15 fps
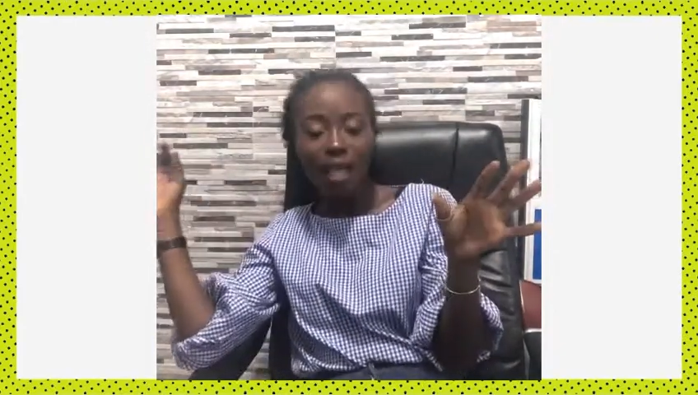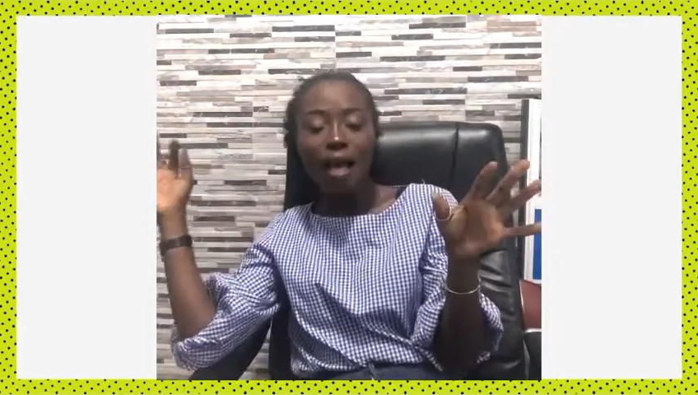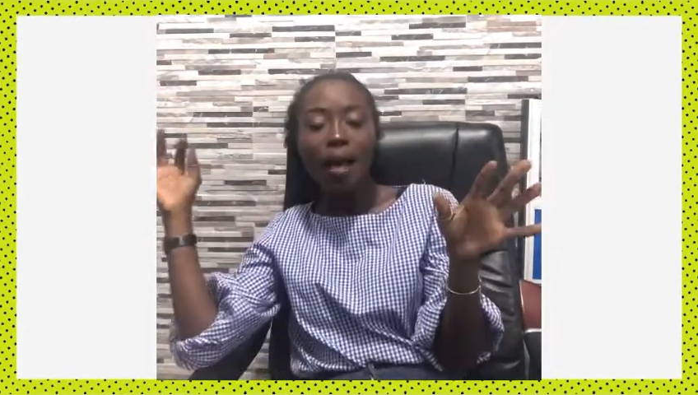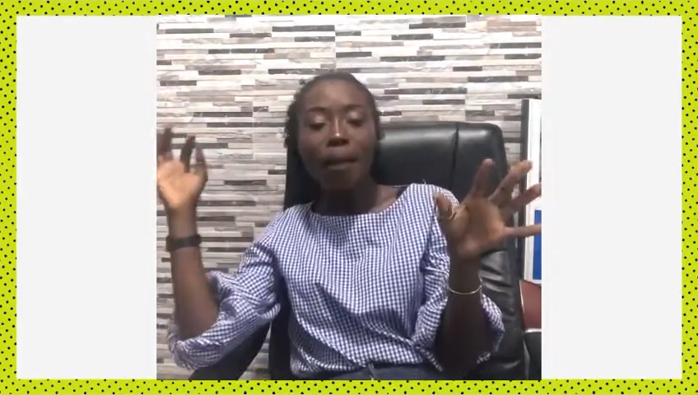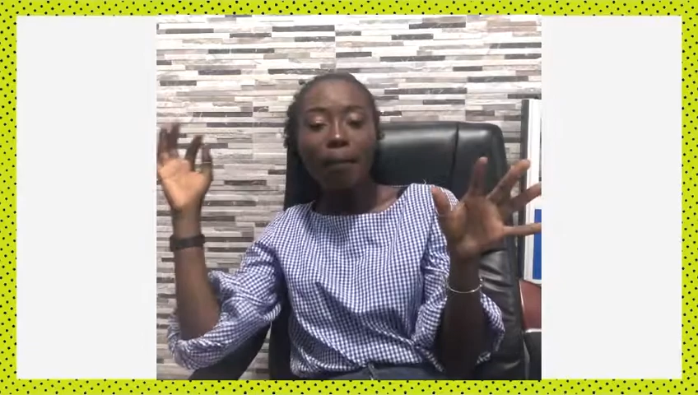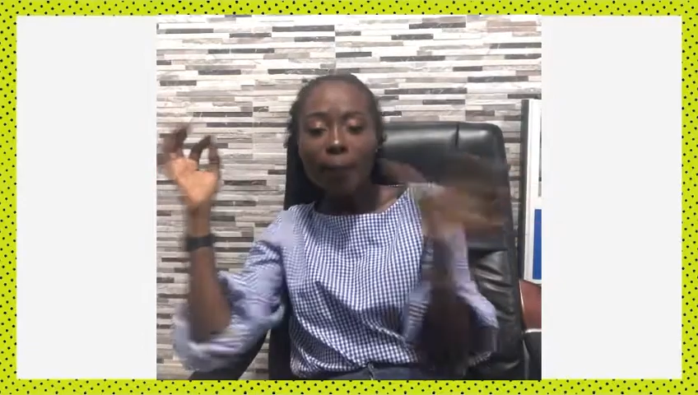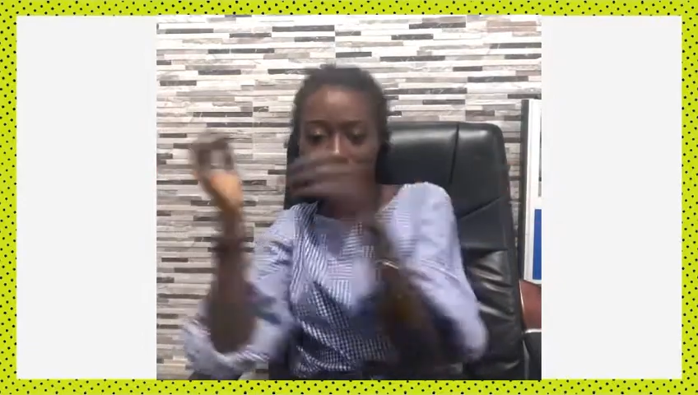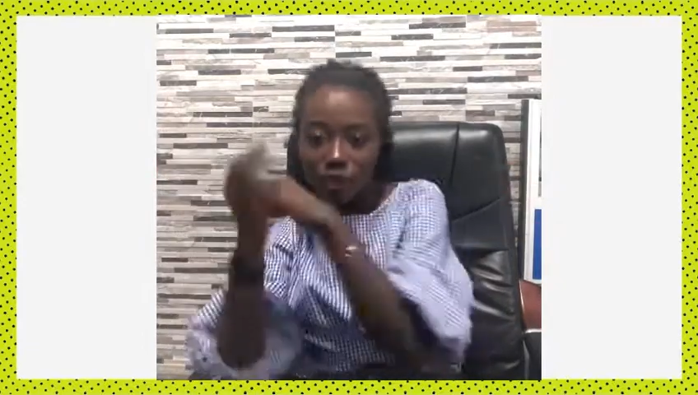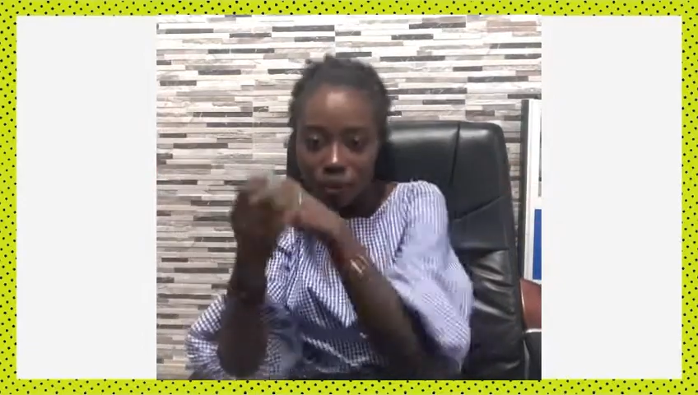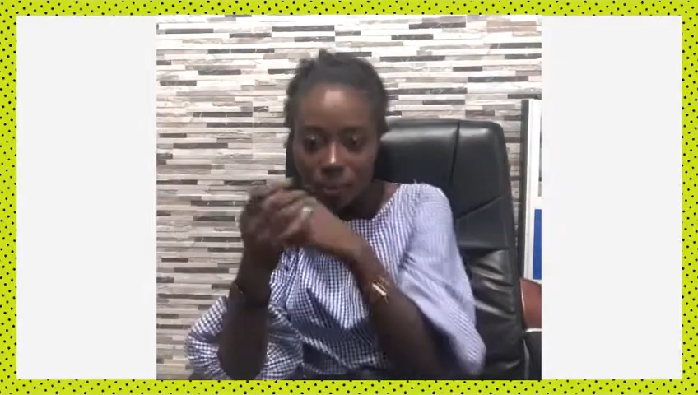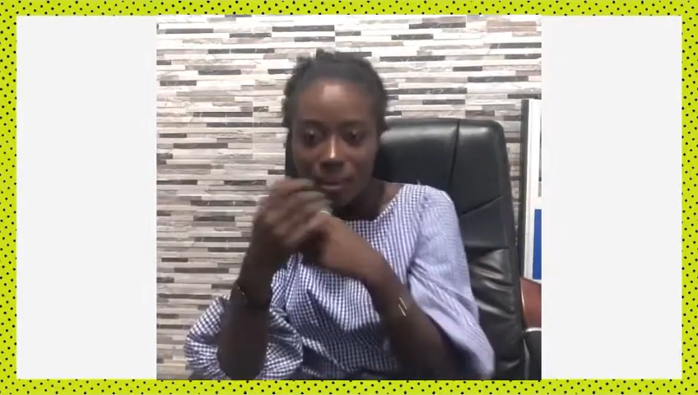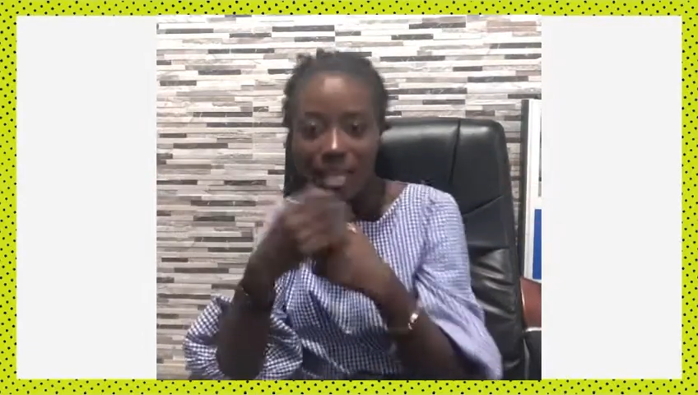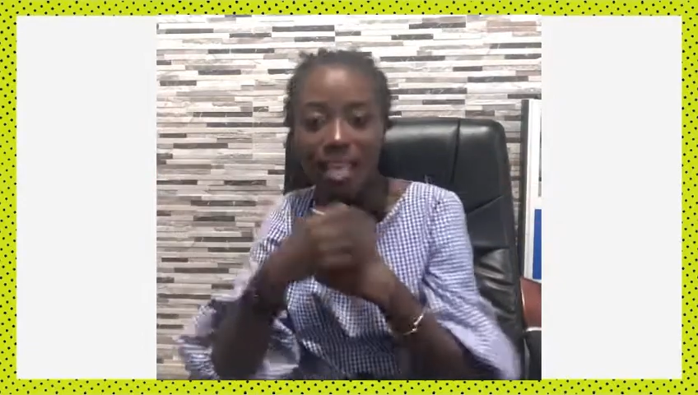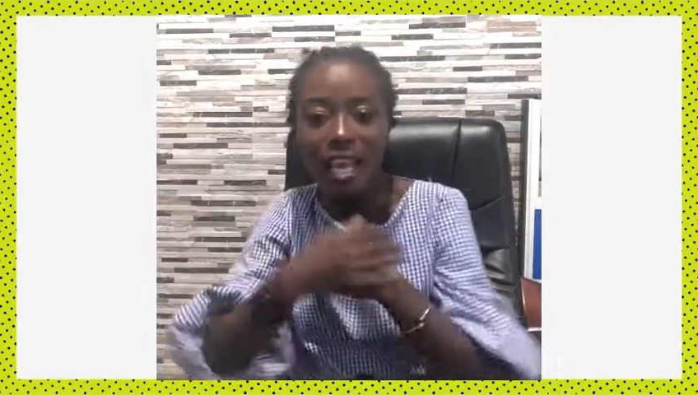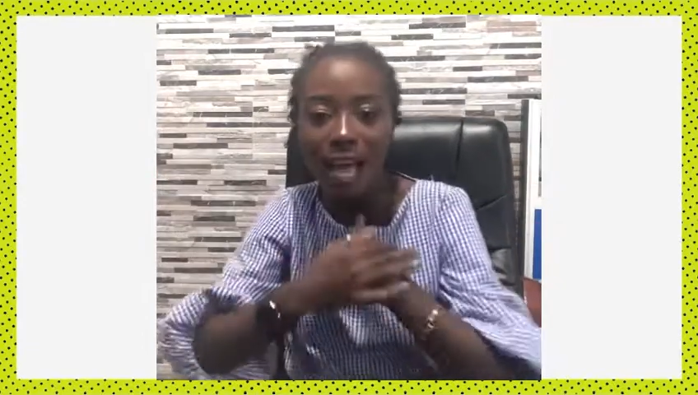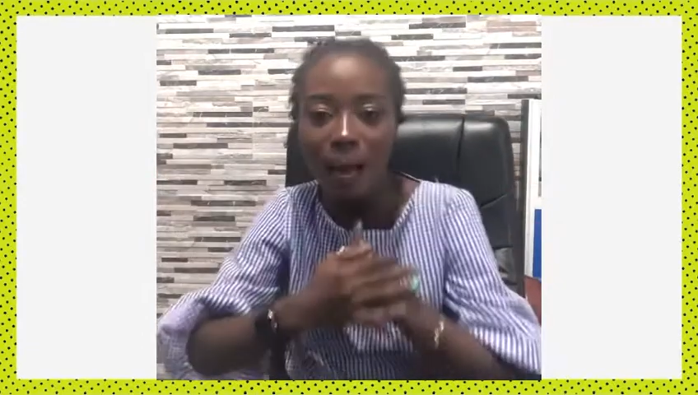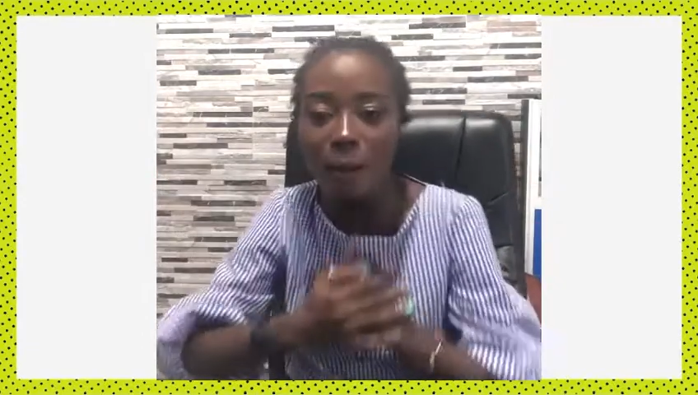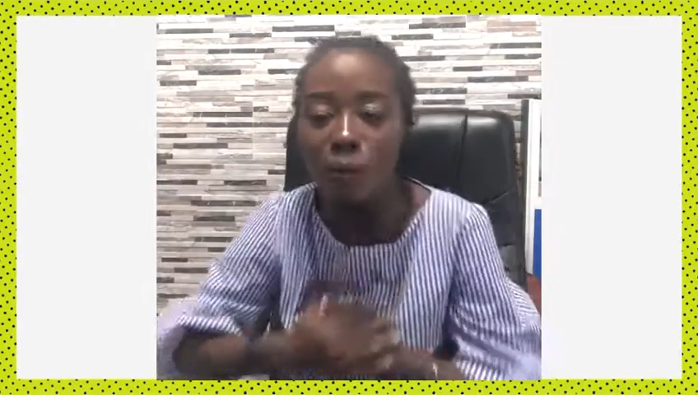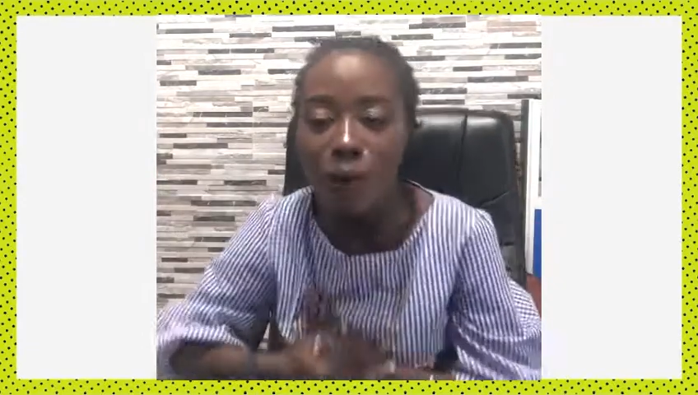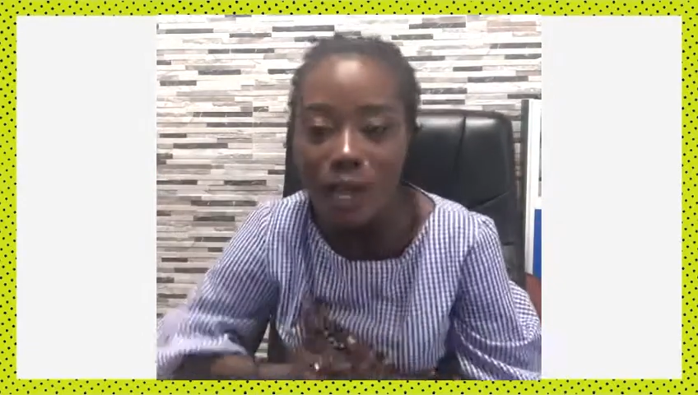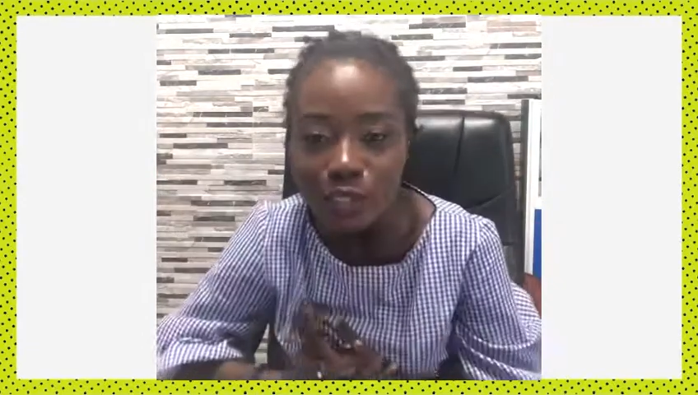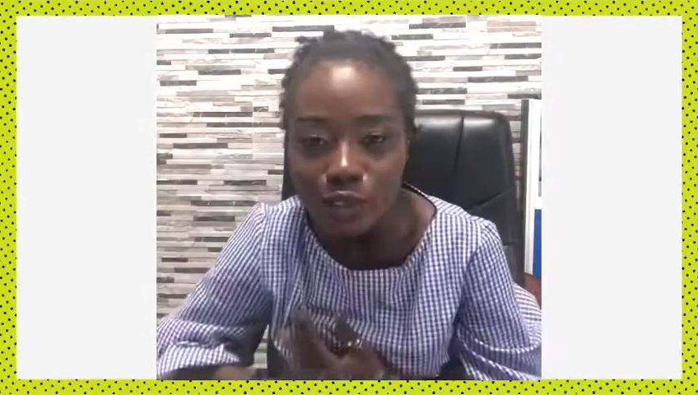But to me, I'm
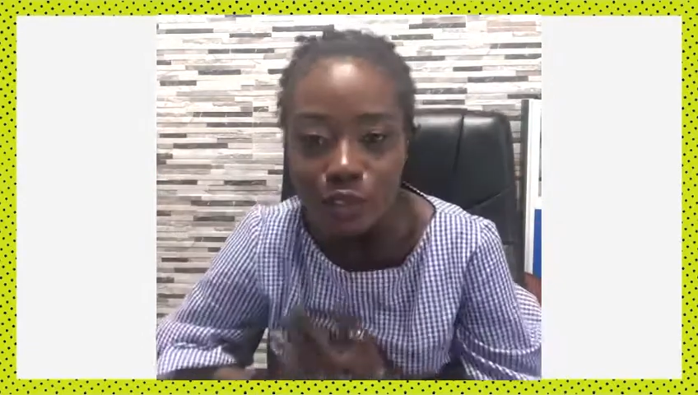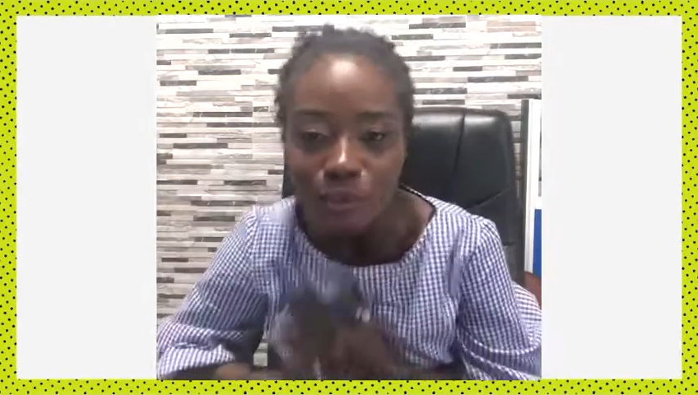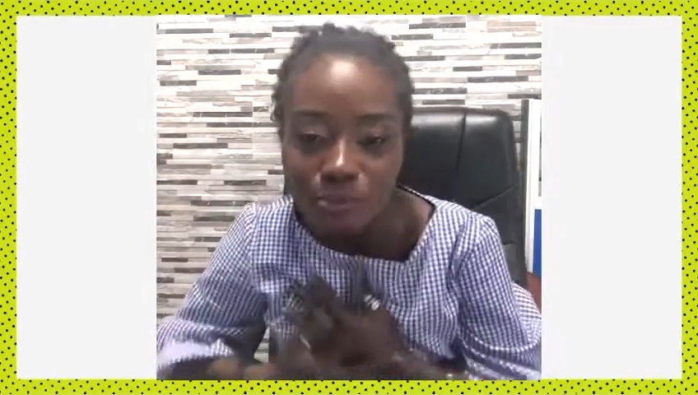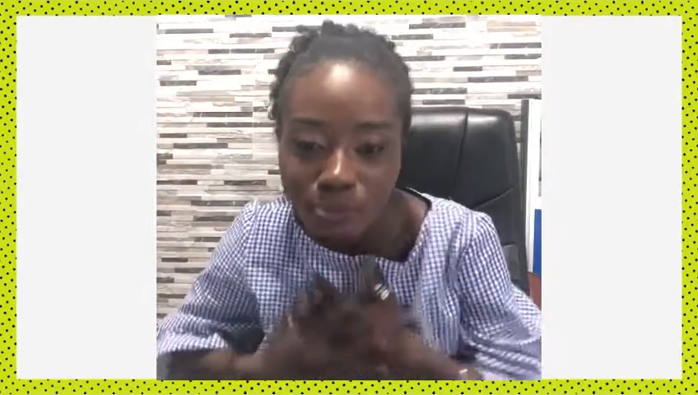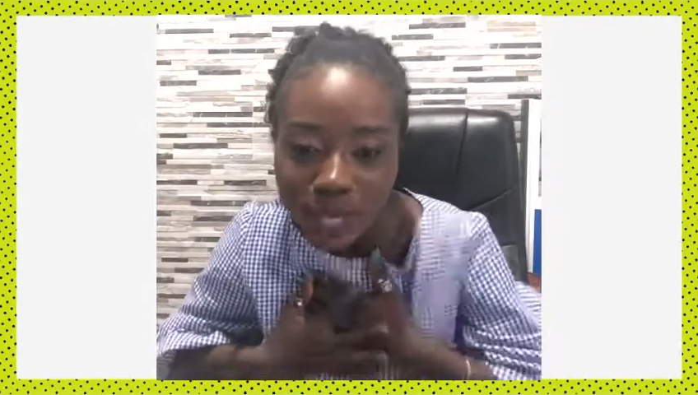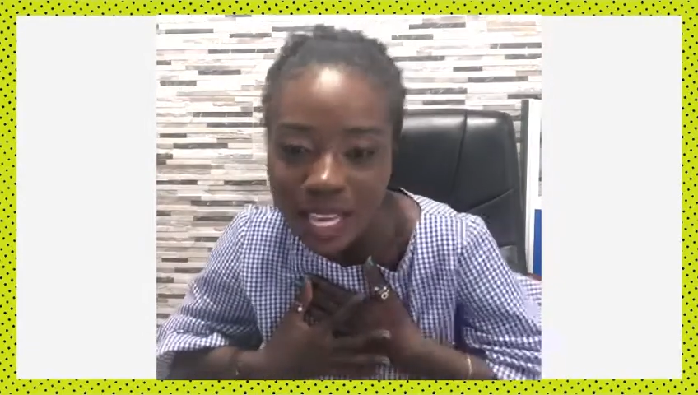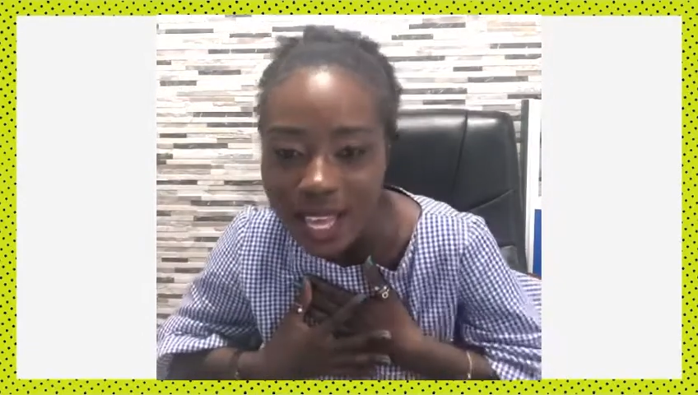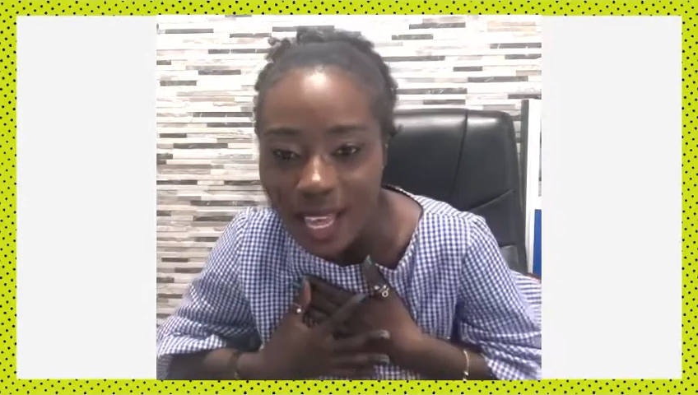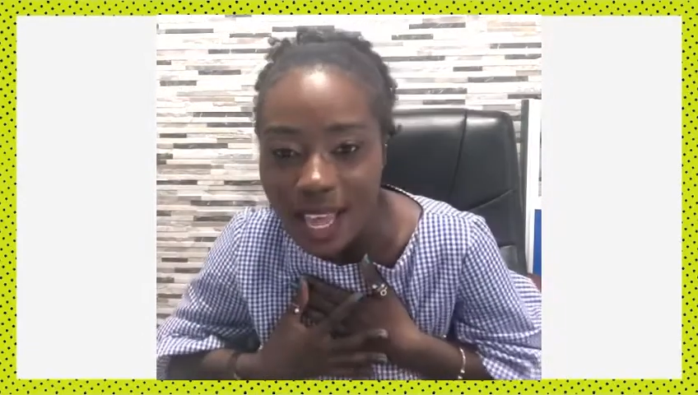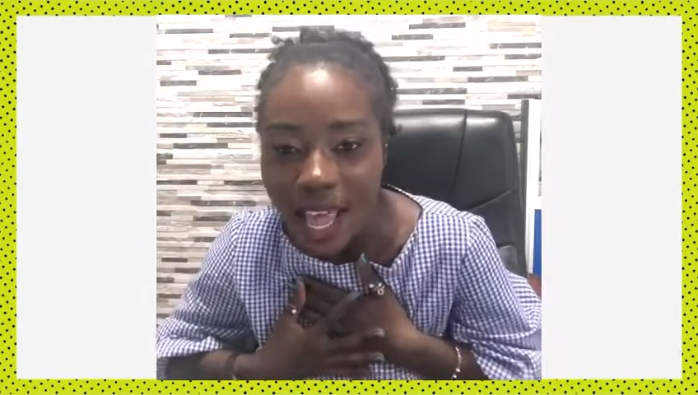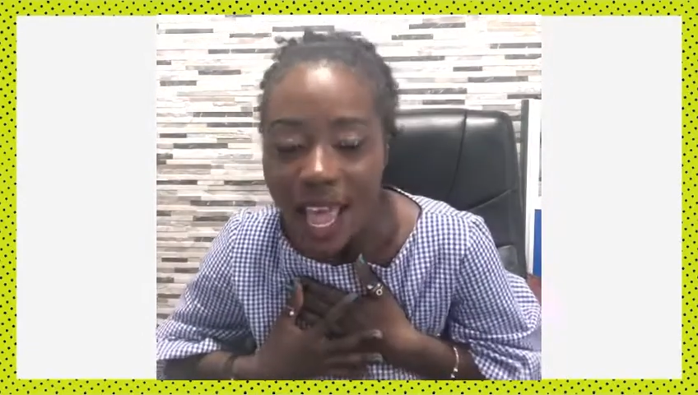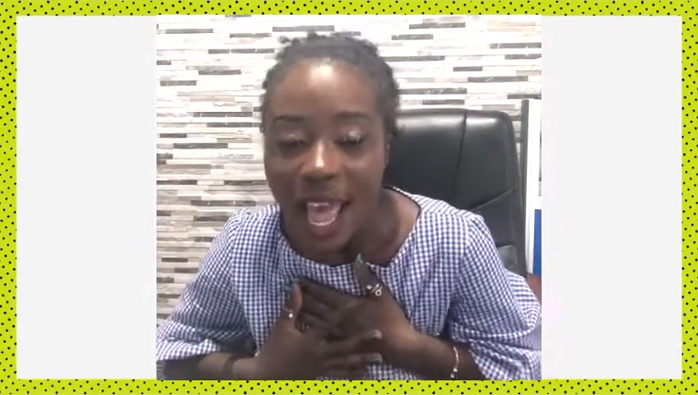going to be